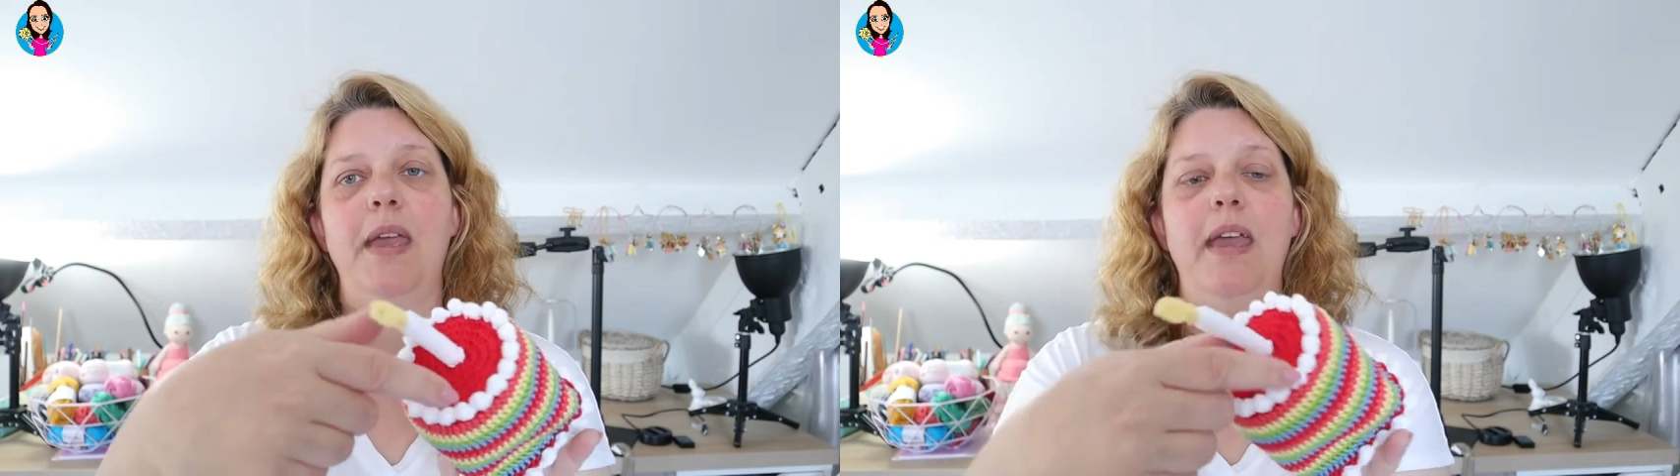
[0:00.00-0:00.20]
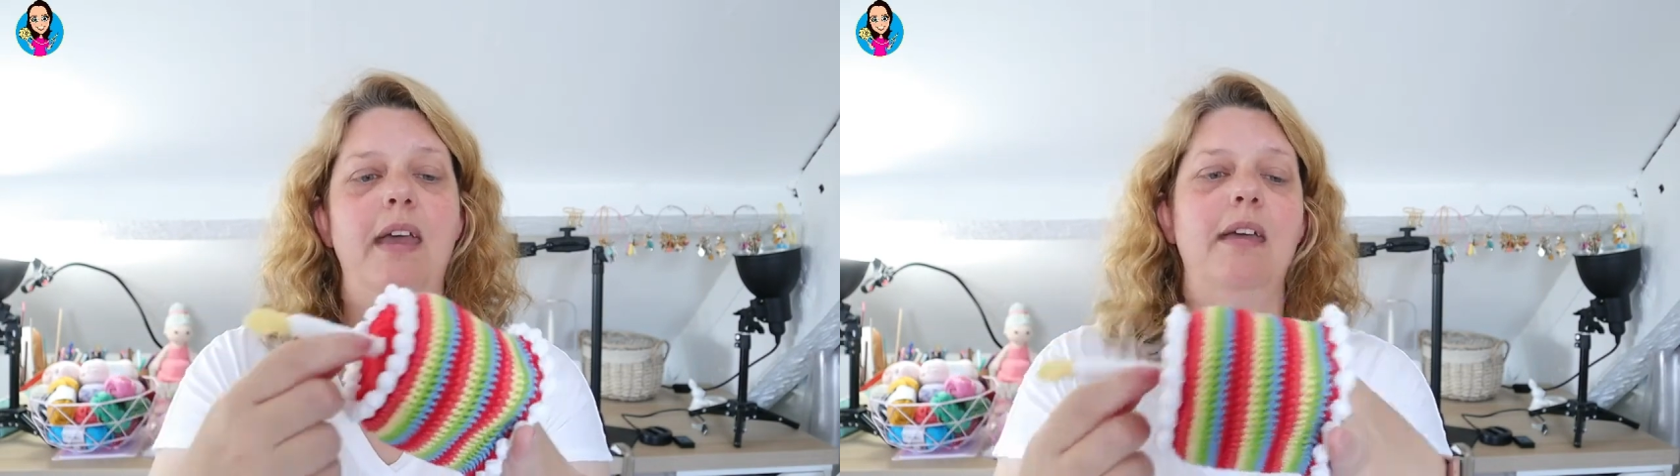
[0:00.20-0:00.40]

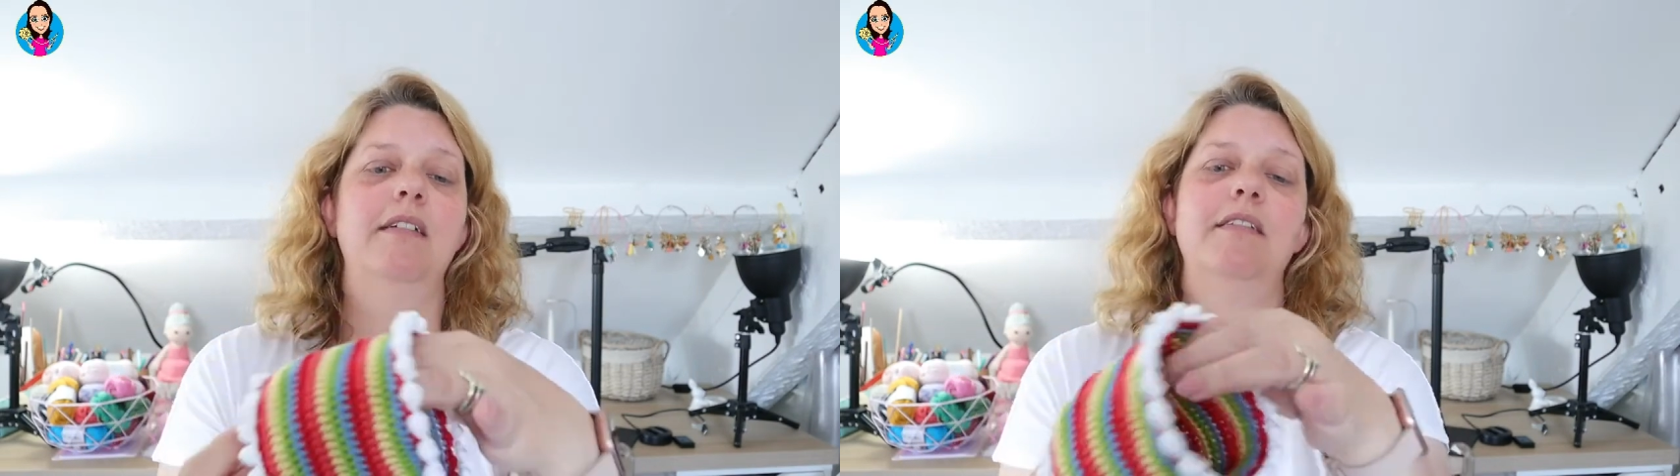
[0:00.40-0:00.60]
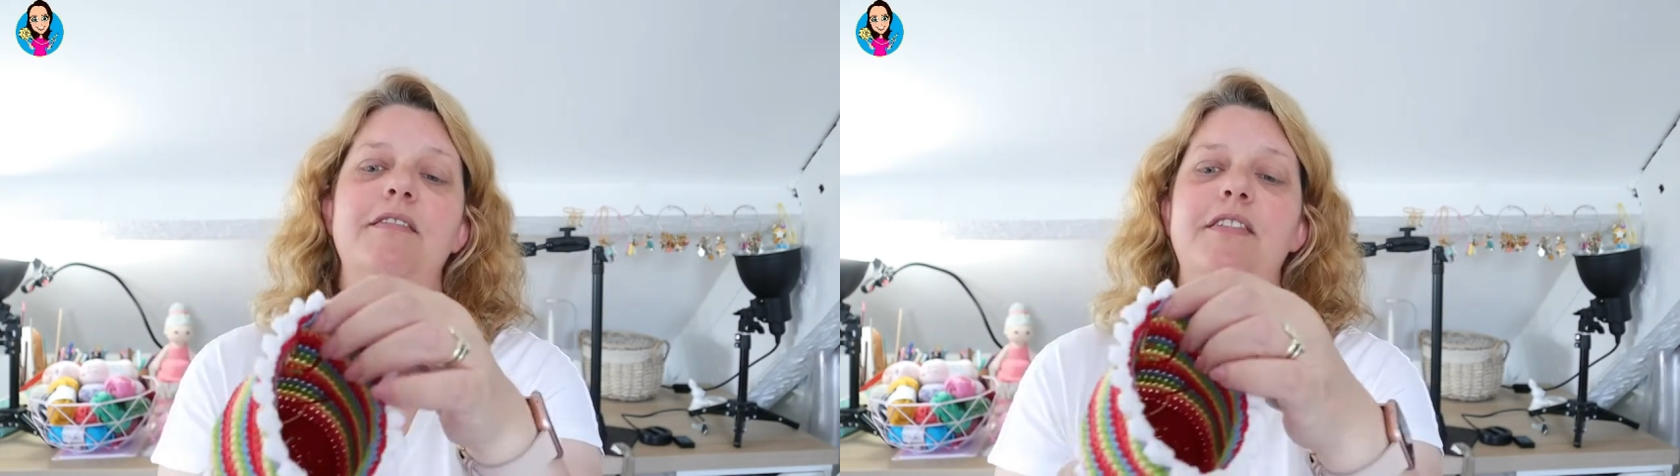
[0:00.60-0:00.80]
here
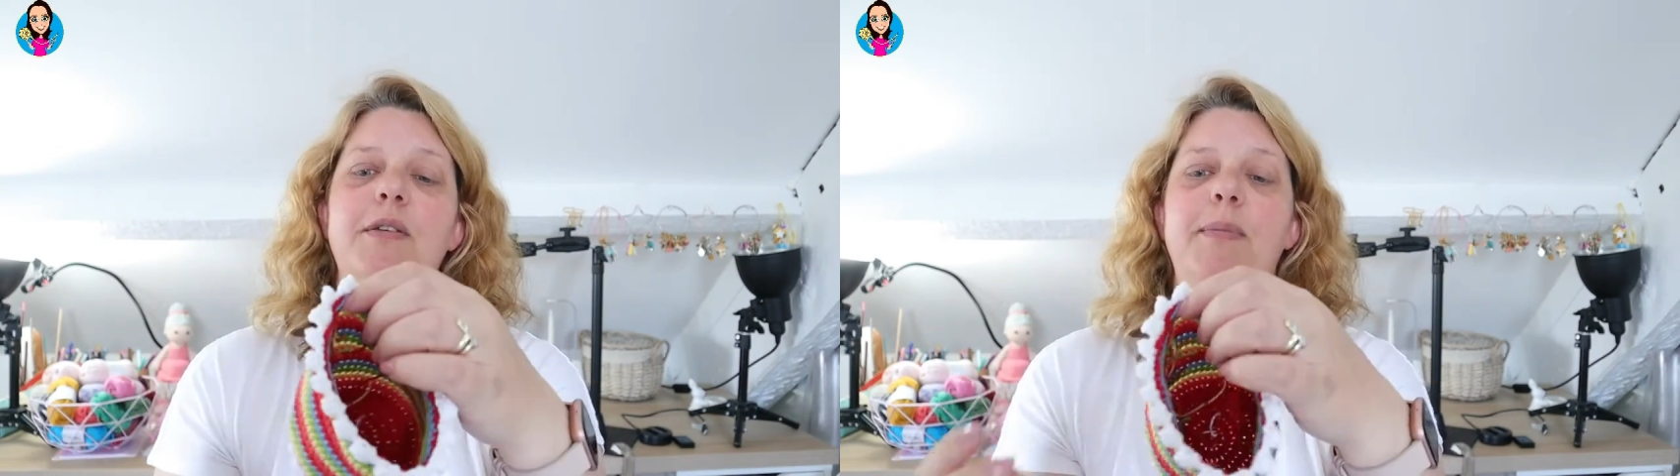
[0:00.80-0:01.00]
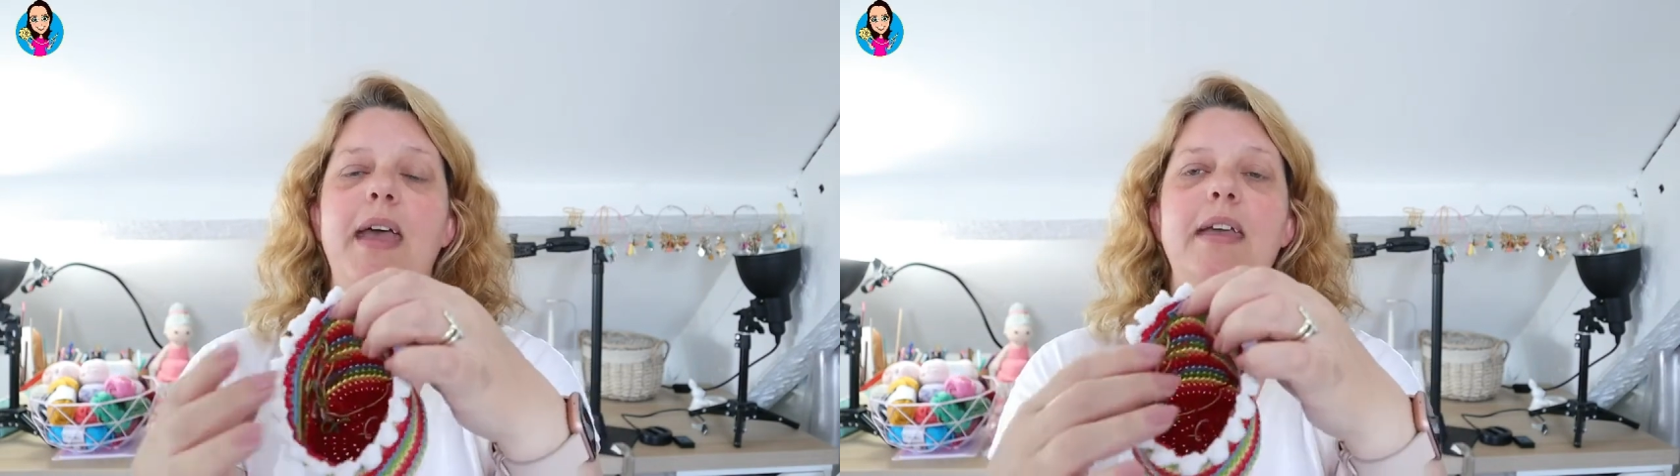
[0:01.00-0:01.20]
for
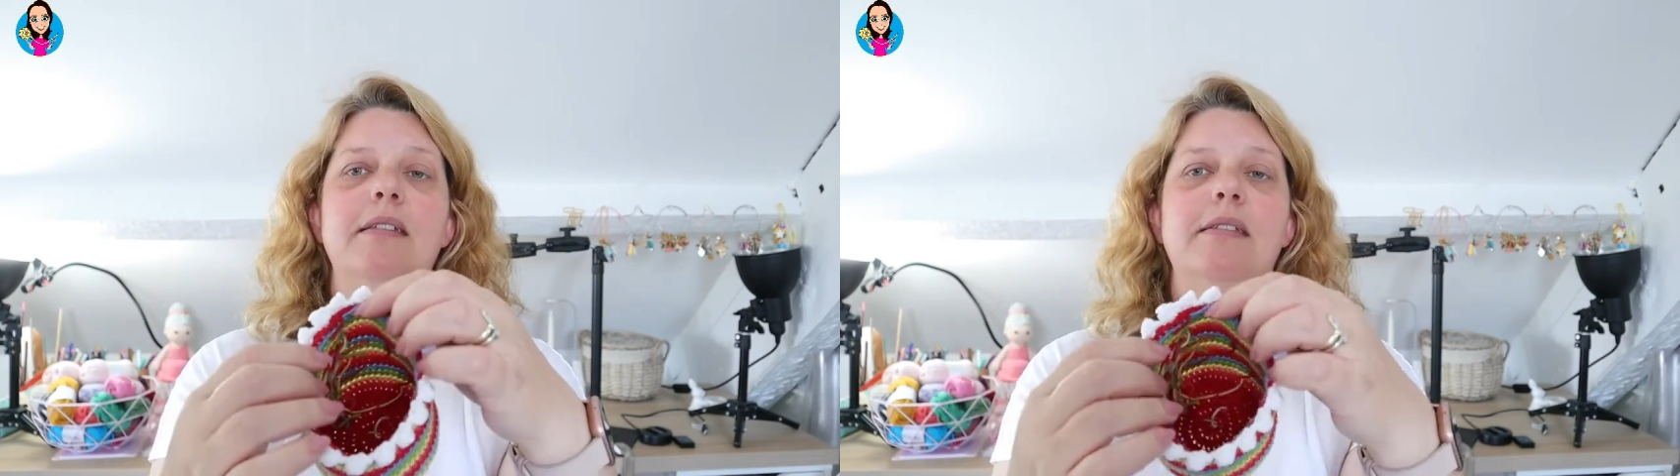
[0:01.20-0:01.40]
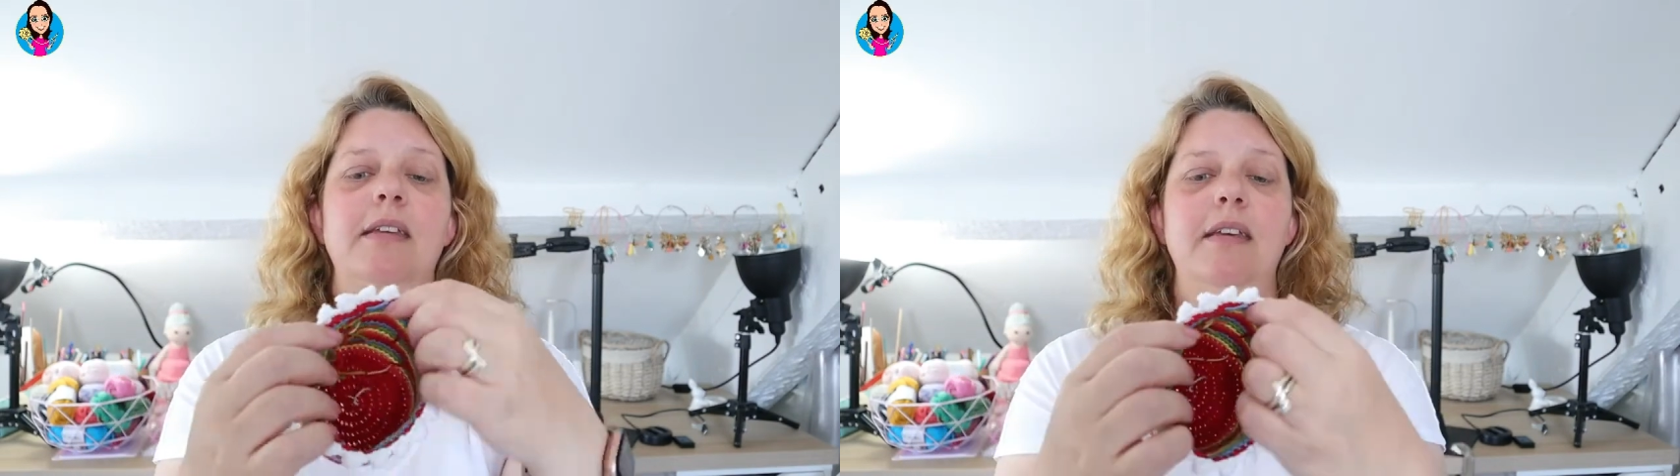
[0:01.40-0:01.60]
the
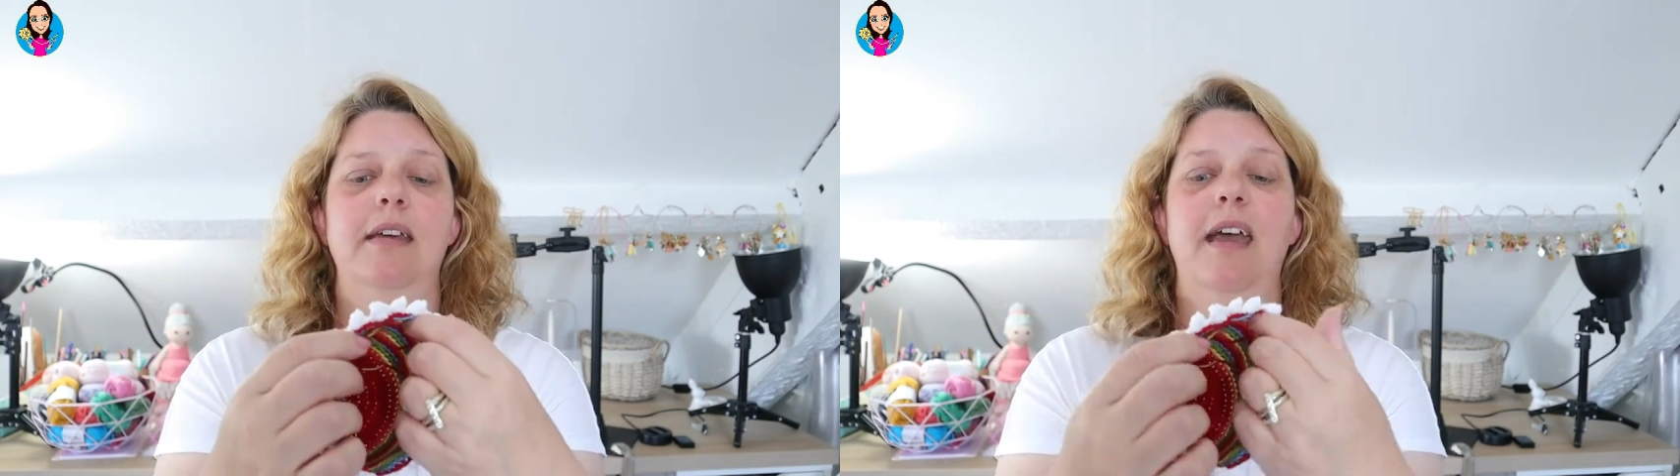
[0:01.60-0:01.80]
base,